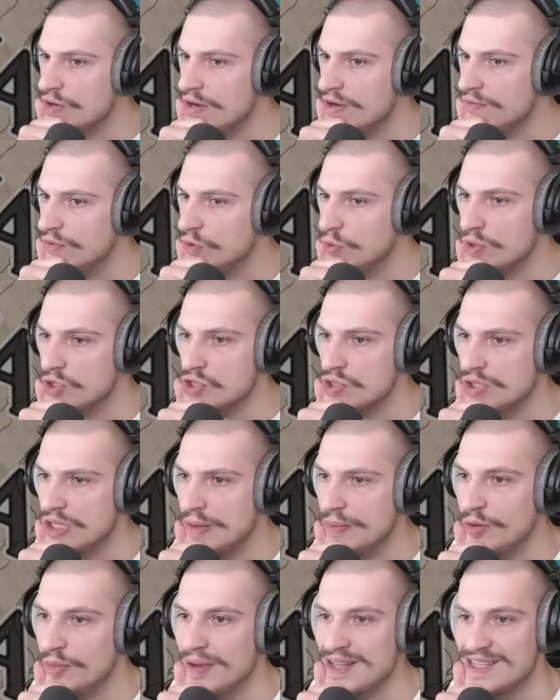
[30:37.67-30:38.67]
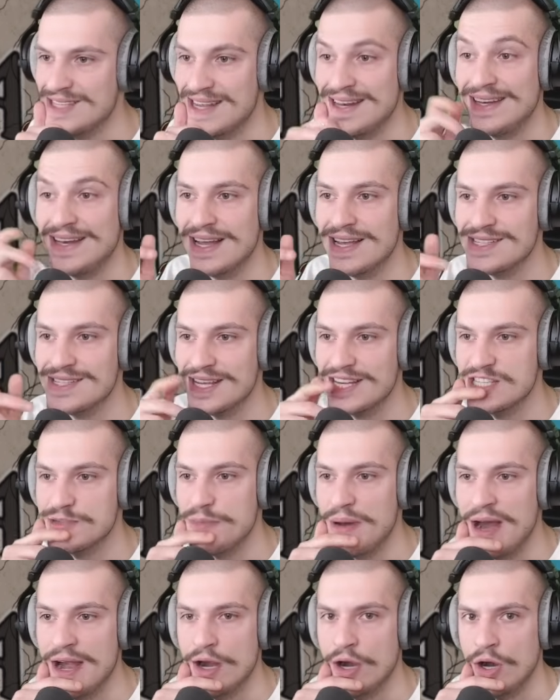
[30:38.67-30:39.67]
Influential diplomats. It does
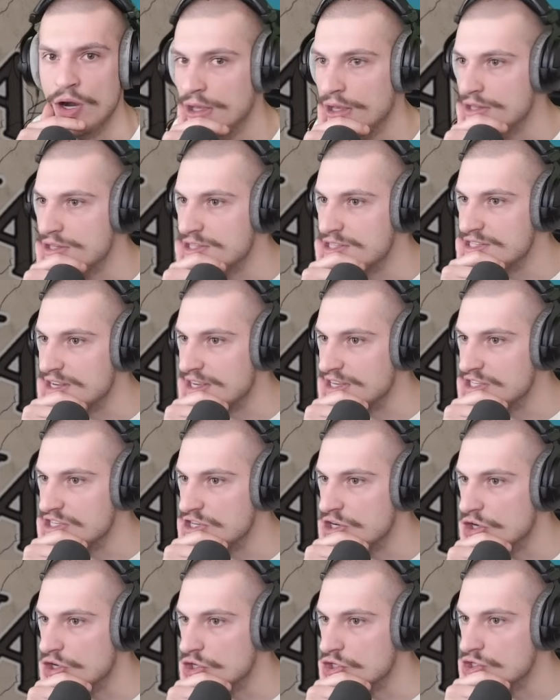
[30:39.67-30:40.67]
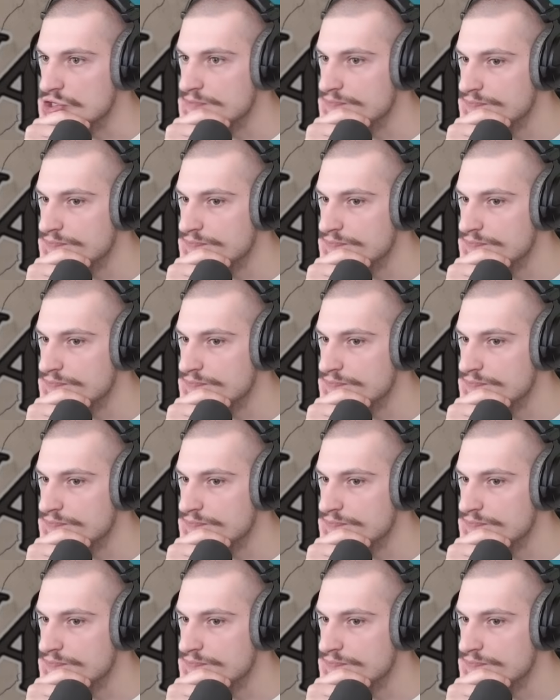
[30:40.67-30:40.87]
expire in 6 years.